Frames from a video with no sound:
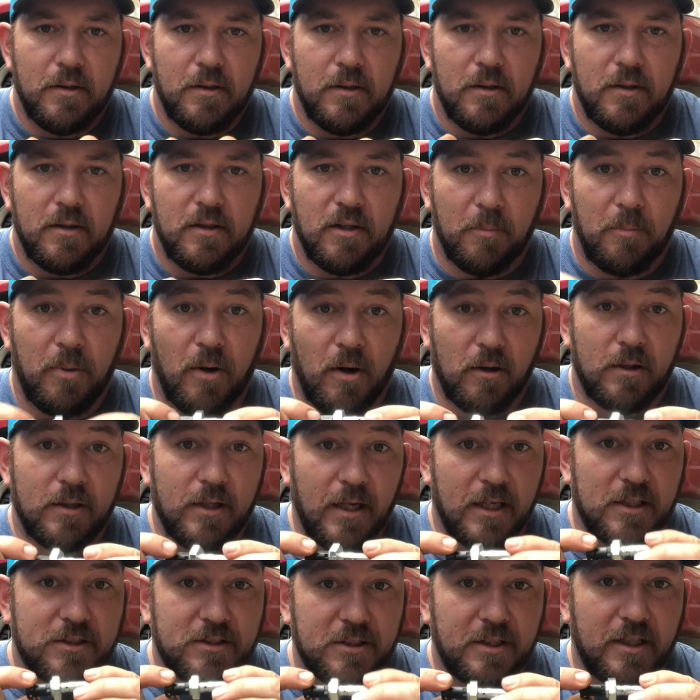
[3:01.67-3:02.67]
the part
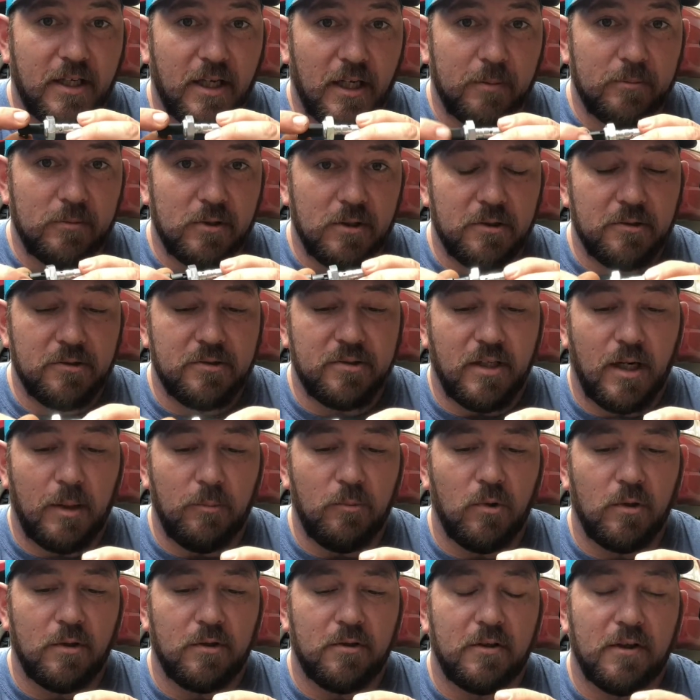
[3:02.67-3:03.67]
actually came loose. And I'm
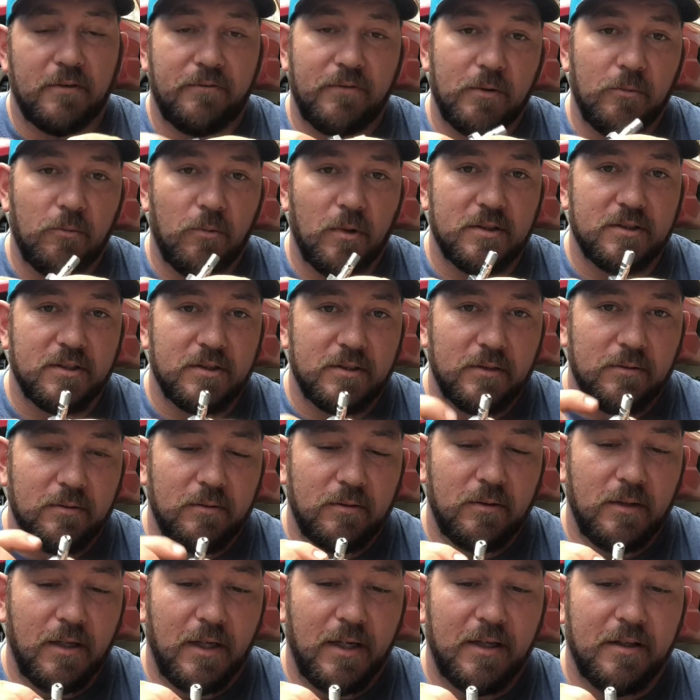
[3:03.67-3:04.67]
wondering if it wasn't
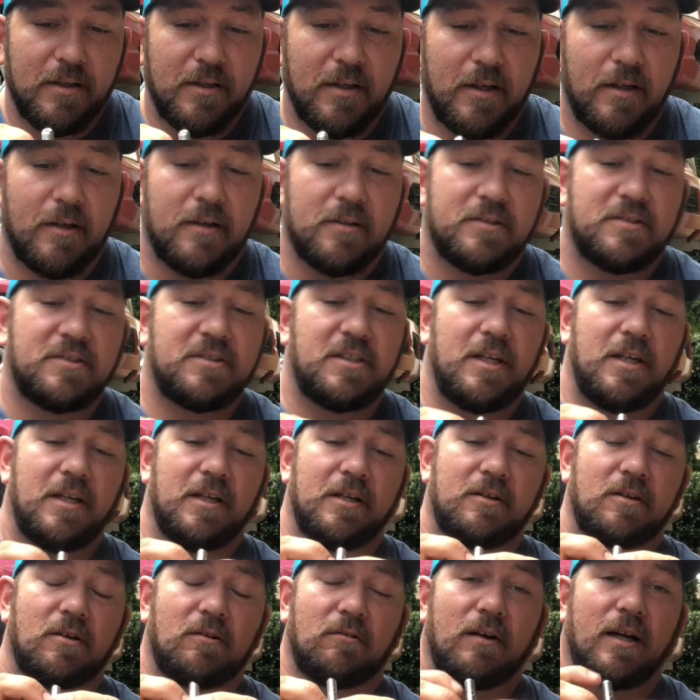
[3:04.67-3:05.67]
in there seated
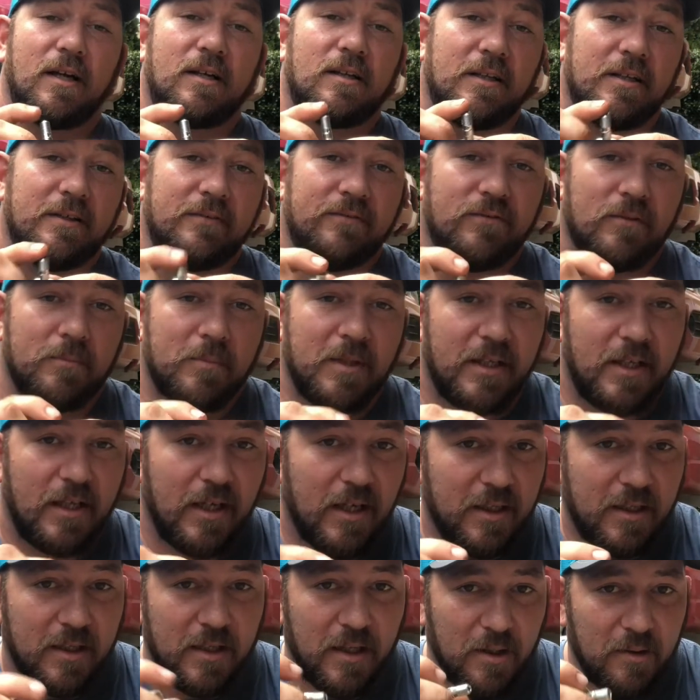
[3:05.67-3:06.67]
correctly from the
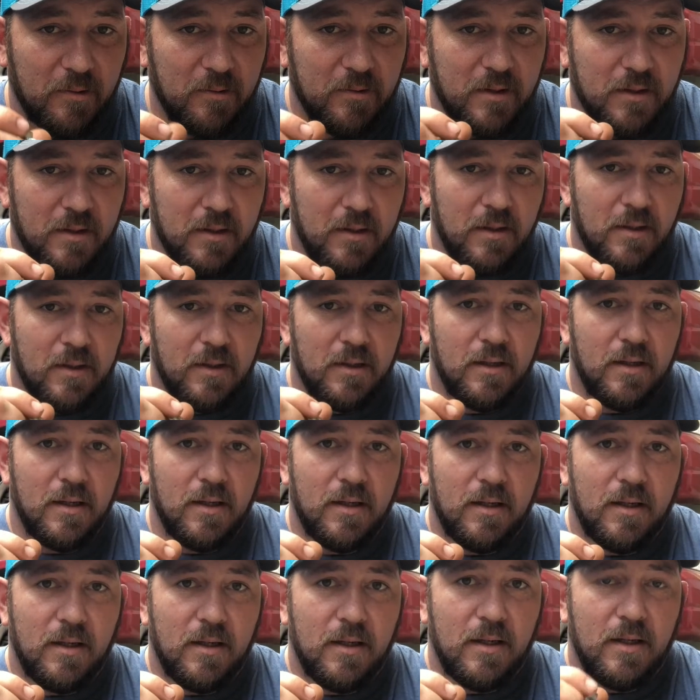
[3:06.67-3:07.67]
get-go.
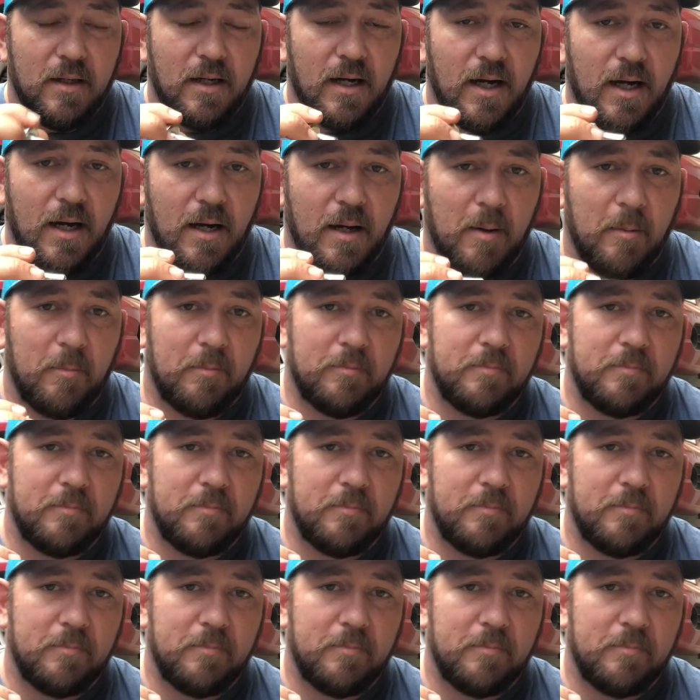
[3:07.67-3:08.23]
I